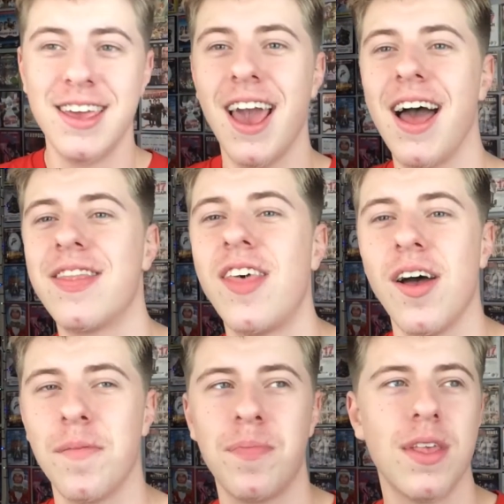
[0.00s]
Yeah,
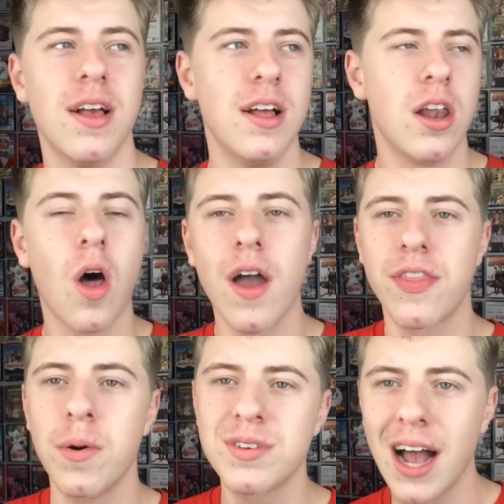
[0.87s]

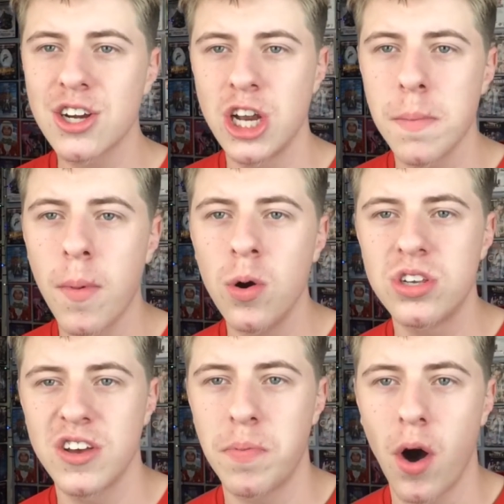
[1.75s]
like there was actually a
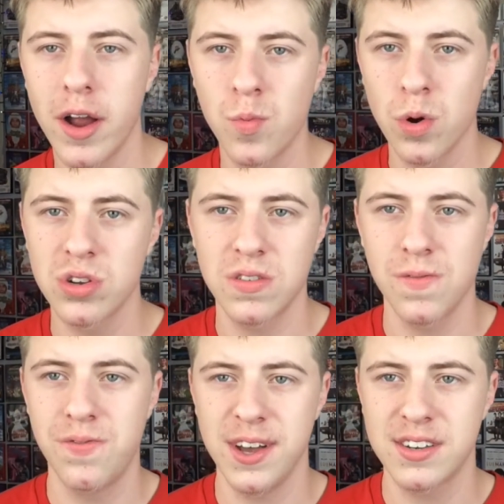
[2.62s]
motive behind
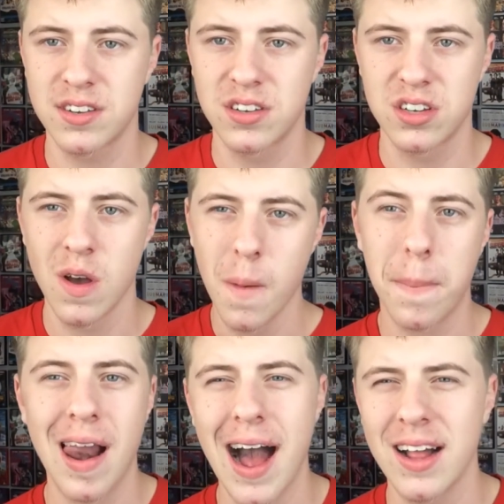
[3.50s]
Wilson Fisk's
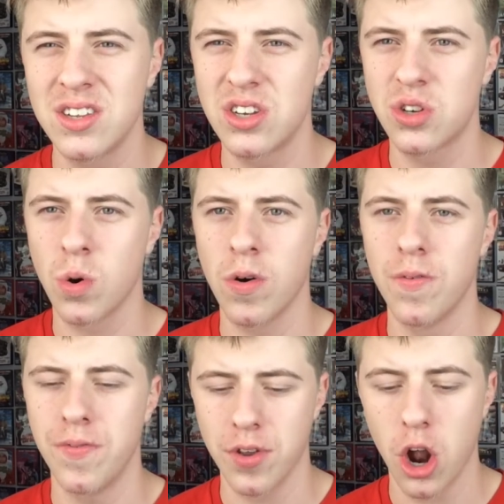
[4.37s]
plan to
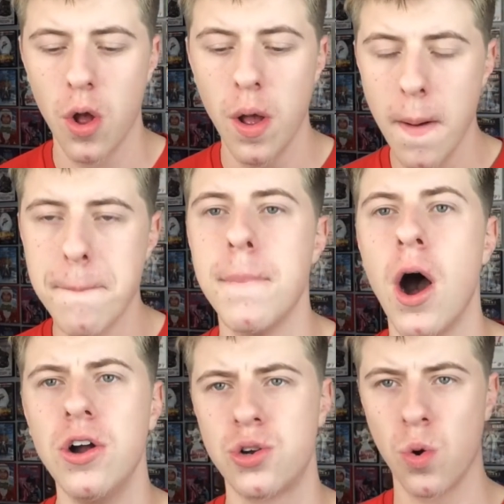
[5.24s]
sort of, you know,
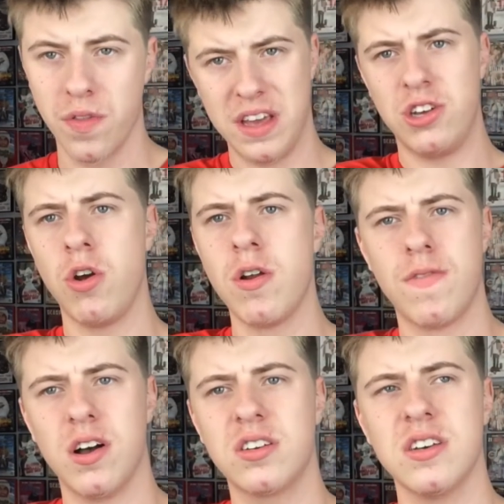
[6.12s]
merge all of these
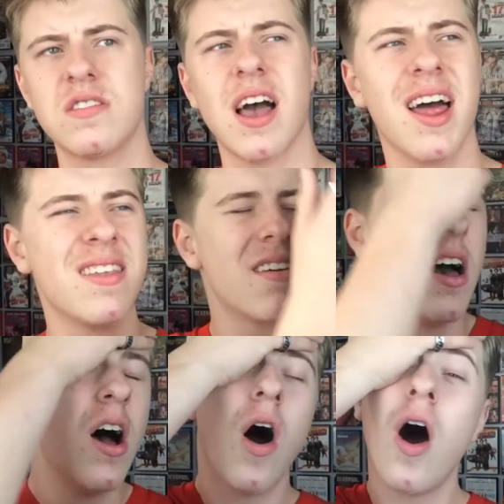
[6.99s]
universes, and
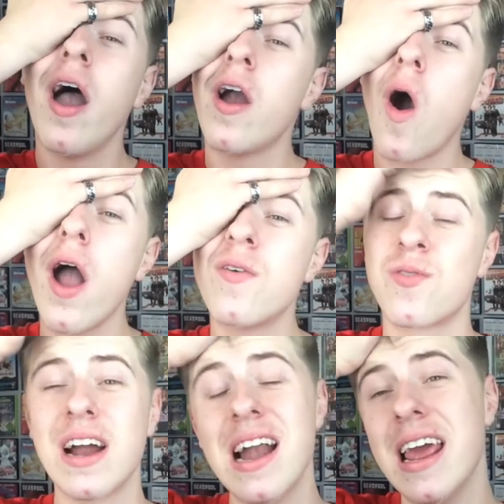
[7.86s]
I
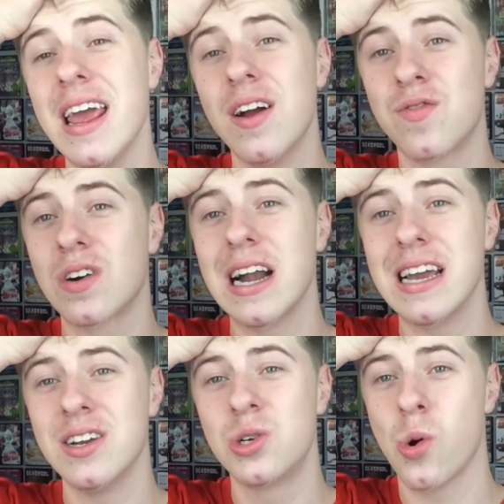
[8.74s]
really
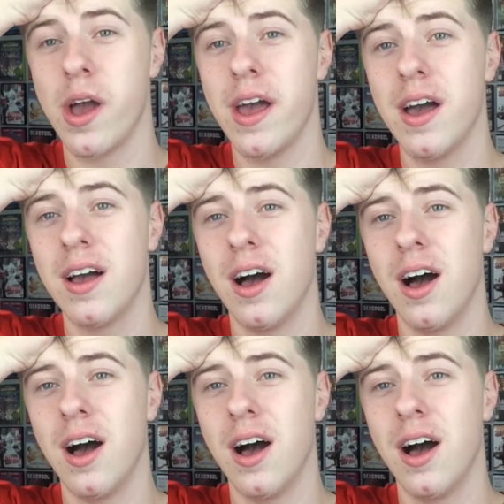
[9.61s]
enjoy it.